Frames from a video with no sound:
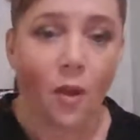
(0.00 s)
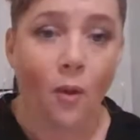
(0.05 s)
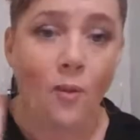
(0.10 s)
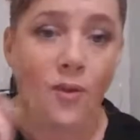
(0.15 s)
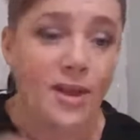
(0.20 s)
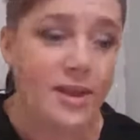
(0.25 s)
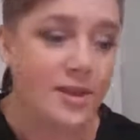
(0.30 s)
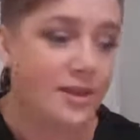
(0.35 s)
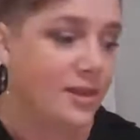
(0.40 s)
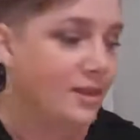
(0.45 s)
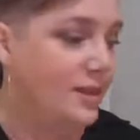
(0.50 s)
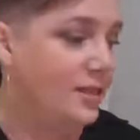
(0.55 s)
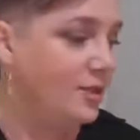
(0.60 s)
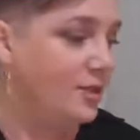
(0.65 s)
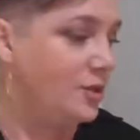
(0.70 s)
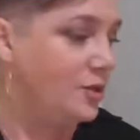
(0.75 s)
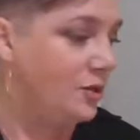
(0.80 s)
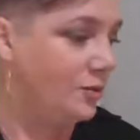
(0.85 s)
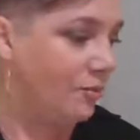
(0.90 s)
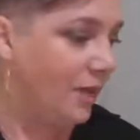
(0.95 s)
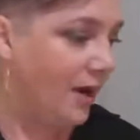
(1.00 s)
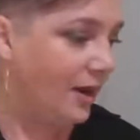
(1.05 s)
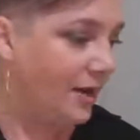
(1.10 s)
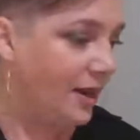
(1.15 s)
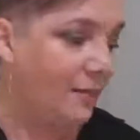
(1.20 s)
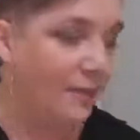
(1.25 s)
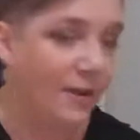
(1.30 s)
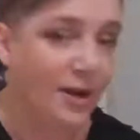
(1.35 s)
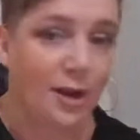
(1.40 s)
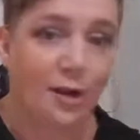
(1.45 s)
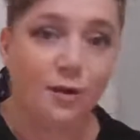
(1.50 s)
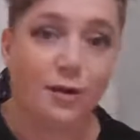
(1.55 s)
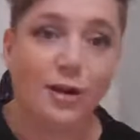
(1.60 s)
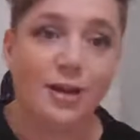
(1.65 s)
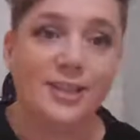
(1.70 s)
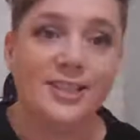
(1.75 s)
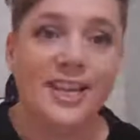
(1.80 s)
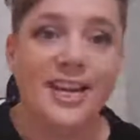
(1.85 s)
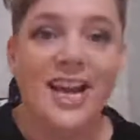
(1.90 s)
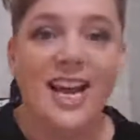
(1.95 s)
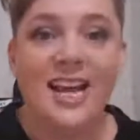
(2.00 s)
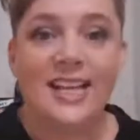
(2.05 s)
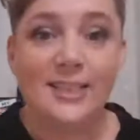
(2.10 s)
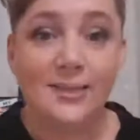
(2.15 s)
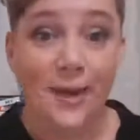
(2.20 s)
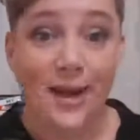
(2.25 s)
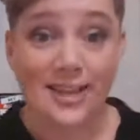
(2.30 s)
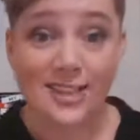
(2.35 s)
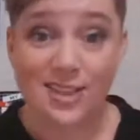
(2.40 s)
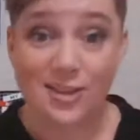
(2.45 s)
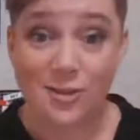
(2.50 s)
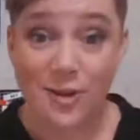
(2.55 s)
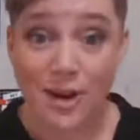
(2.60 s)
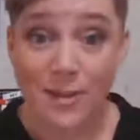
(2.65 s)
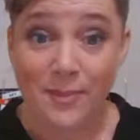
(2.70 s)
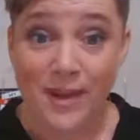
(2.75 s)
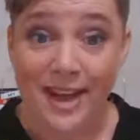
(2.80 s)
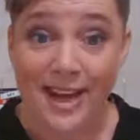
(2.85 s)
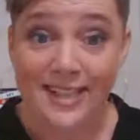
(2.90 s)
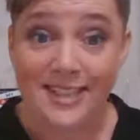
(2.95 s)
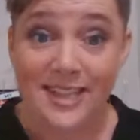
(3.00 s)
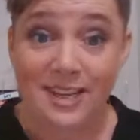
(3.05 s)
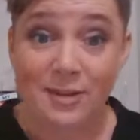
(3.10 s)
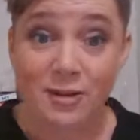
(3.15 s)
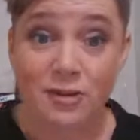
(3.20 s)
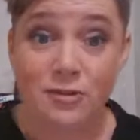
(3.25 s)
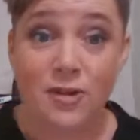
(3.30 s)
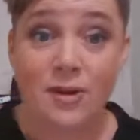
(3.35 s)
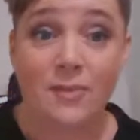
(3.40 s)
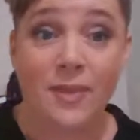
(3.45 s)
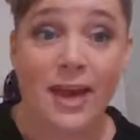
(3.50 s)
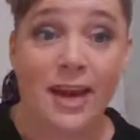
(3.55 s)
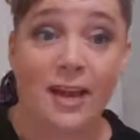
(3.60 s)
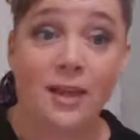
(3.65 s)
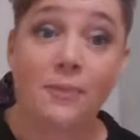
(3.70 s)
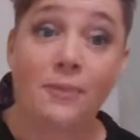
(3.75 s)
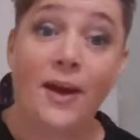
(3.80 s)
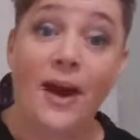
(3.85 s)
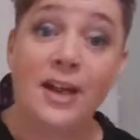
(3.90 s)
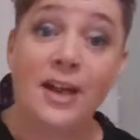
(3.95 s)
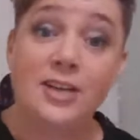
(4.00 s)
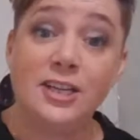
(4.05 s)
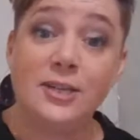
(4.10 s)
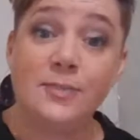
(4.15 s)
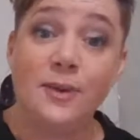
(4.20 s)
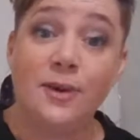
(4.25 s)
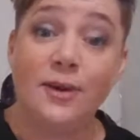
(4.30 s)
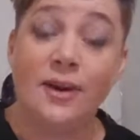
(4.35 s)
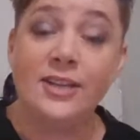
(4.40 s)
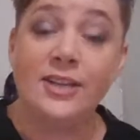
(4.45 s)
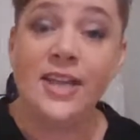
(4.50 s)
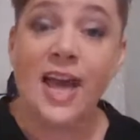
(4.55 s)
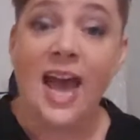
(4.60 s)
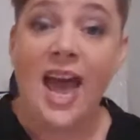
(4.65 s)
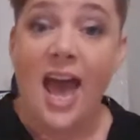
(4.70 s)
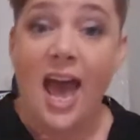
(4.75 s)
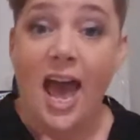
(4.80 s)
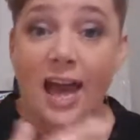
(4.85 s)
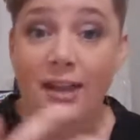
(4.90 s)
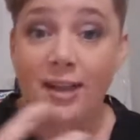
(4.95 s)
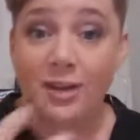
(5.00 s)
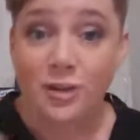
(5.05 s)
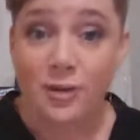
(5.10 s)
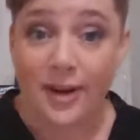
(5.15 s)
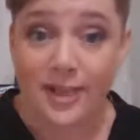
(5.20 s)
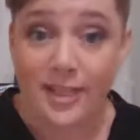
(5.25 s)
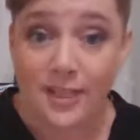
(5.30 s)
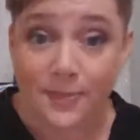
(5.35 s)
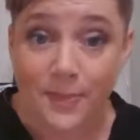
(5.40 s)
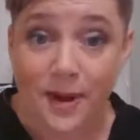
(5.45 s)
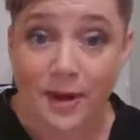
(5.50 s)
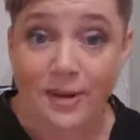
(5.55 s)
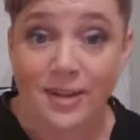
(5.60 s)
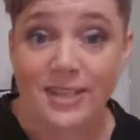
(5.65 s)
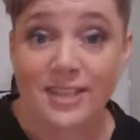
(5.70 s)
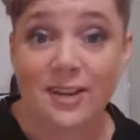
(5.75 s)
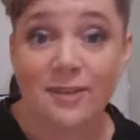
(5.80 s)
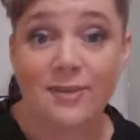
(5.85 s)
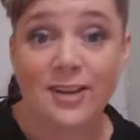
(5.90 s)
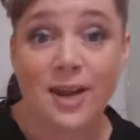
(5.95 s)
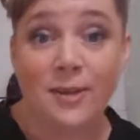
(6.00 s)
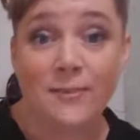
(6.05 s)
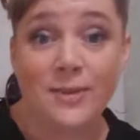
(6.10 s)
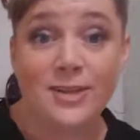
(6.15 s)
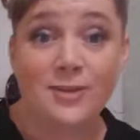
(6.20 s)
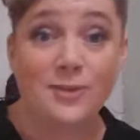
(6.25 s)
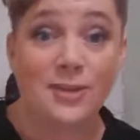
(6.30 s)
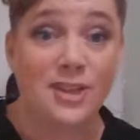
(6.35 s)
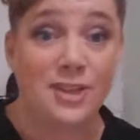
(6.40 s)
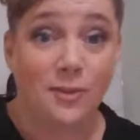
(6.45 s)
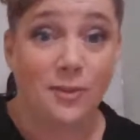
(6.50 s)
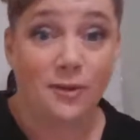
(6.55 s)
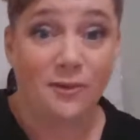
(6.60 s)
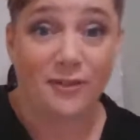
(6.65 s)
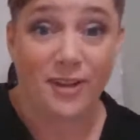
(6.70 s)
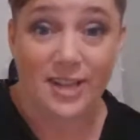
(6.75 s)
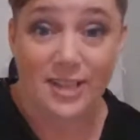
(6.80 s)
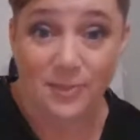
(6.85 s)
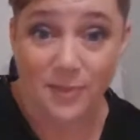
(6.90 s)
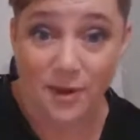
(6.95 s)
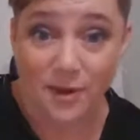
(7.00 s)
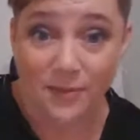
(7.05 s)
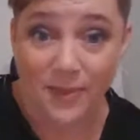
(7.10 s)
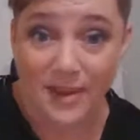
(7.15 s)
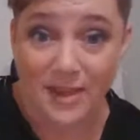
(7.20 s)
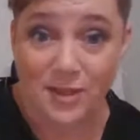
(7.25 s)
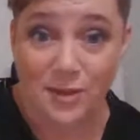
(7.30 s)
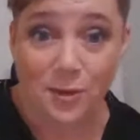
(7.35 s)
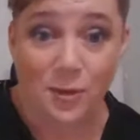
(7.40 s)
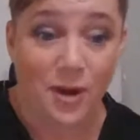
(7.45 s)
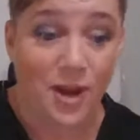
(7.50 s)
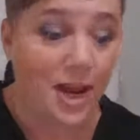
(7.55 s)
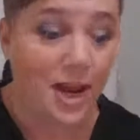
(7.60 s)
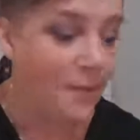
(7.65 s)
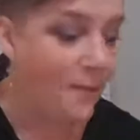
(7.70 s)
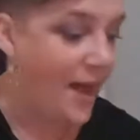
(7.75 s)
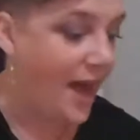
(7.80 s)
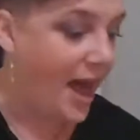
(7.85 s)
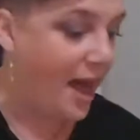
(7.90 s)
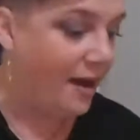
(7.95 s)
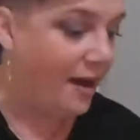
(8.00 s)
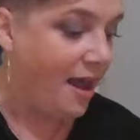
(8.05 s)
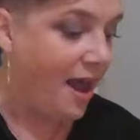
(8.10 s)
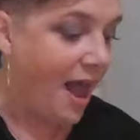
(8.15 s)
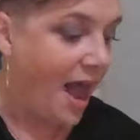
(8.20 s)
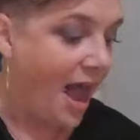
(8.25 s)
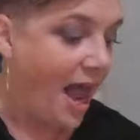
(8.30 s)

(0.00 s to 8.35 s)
With this new one coming across, it's about streamlining the page experience and the transparency of numbers, which is what Facebook have been talking about.